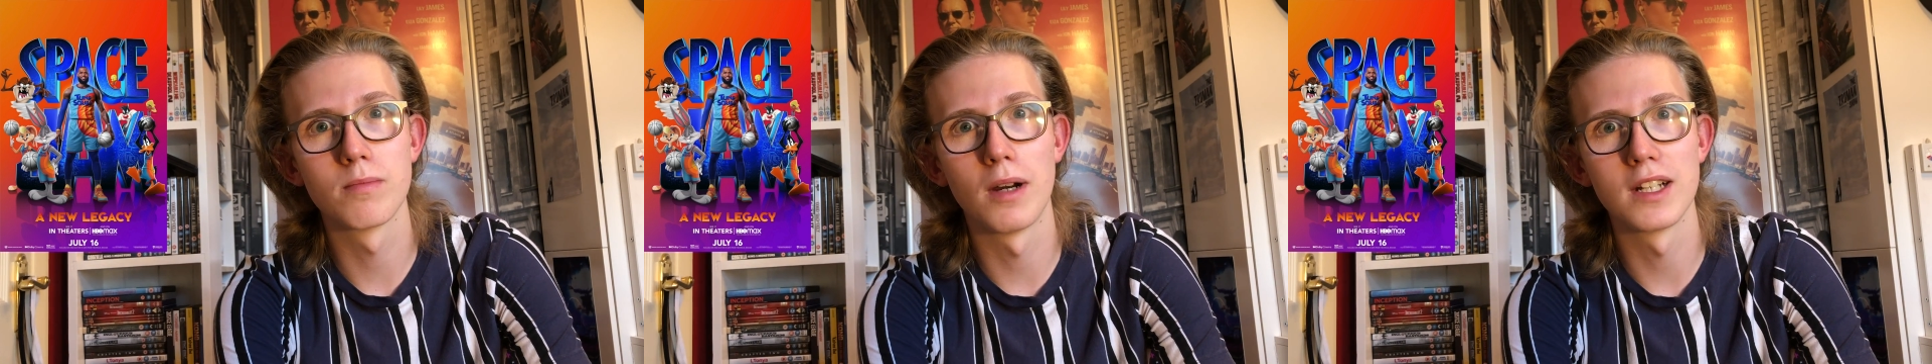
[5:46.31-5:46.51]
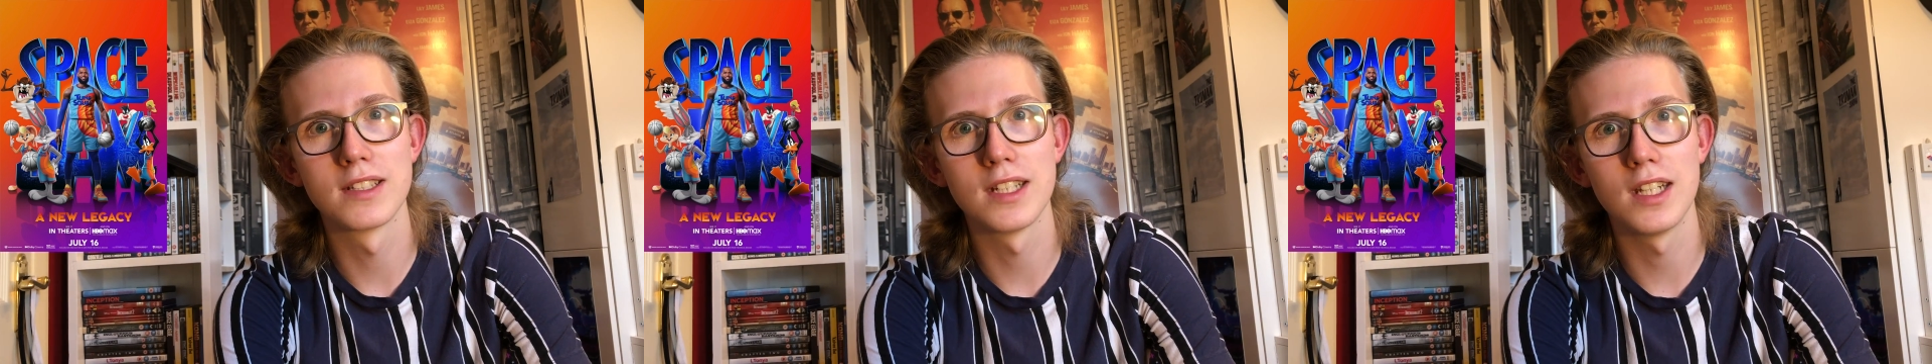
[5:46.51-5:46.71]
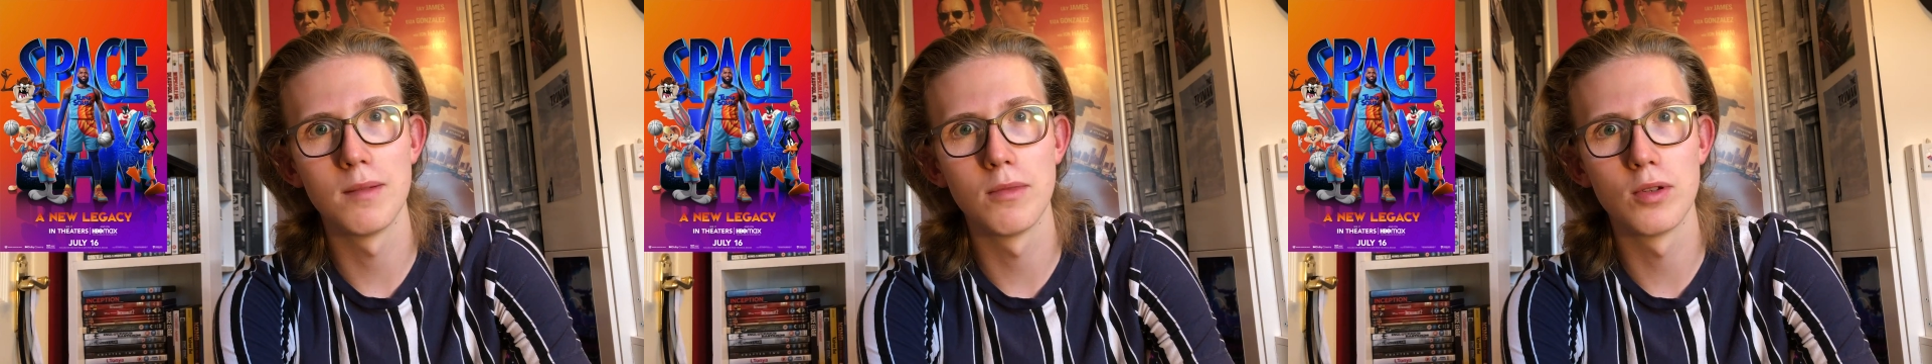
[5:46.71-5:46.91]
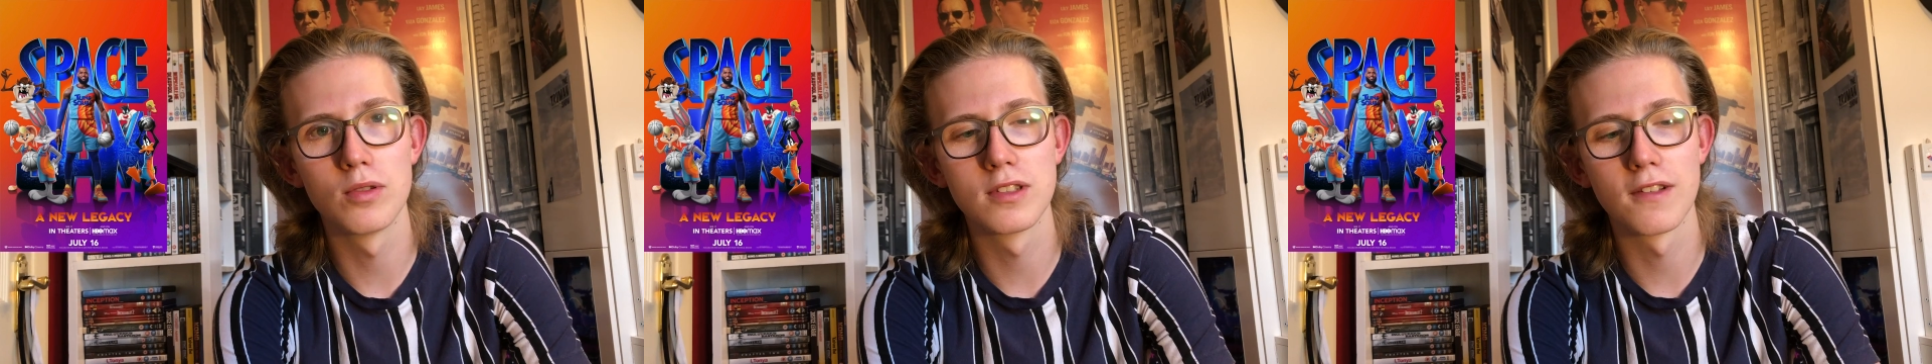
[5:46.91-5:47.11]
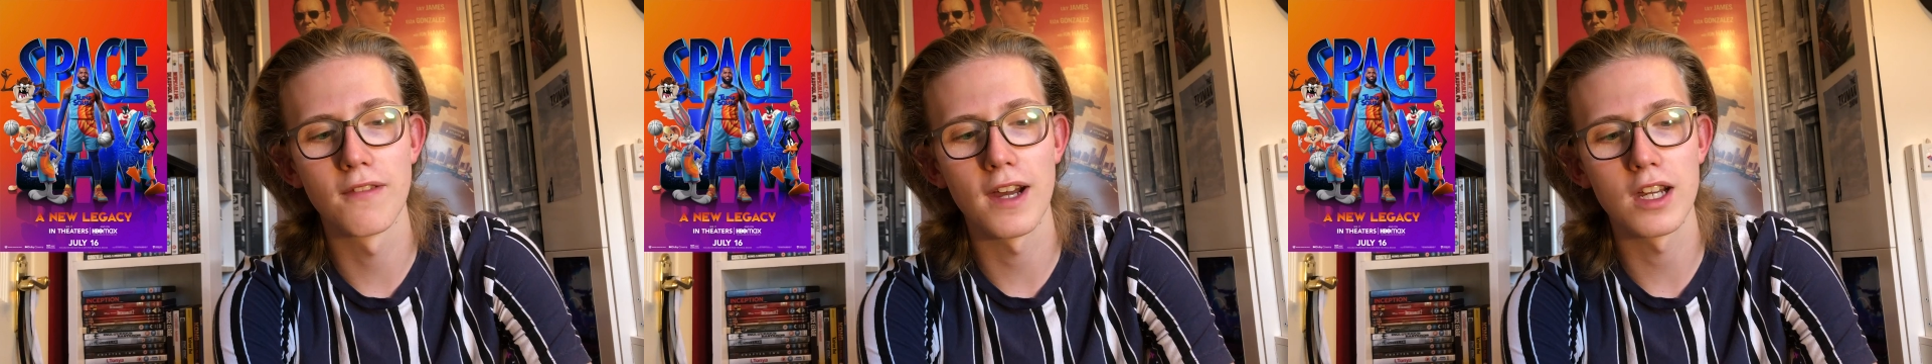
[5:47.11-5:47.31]
my cinema
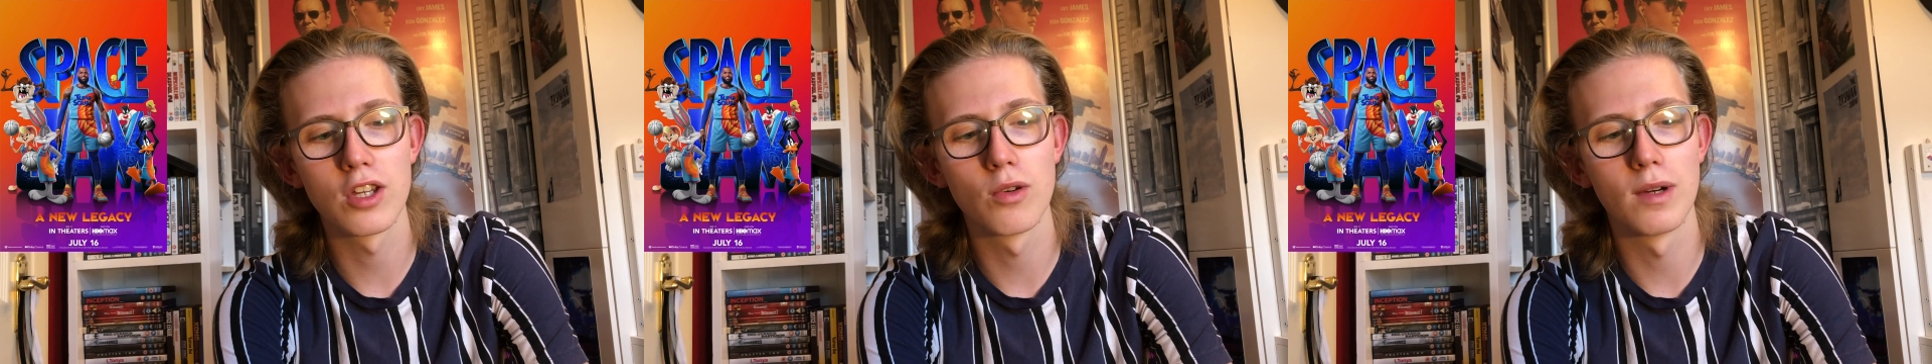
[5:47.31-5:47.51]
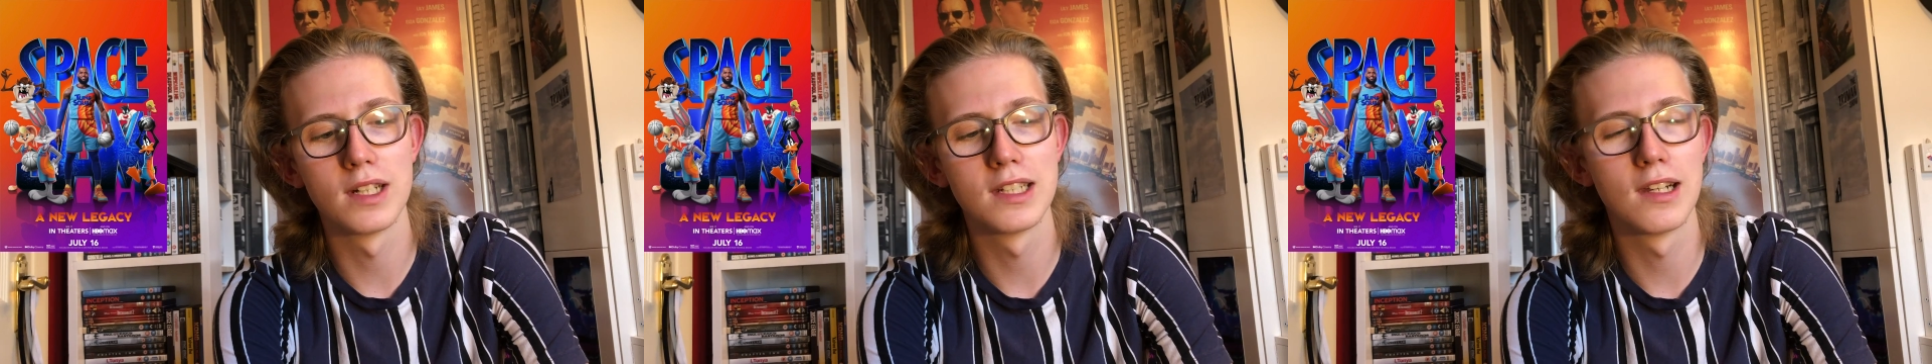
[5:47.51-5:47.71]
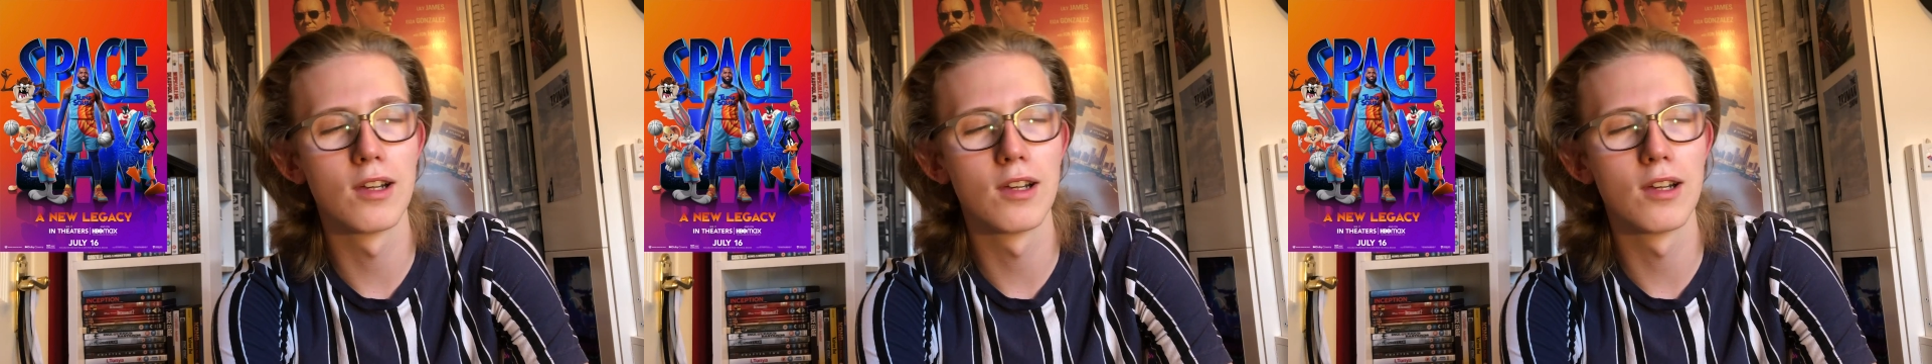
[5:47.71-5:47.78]
was evacuated.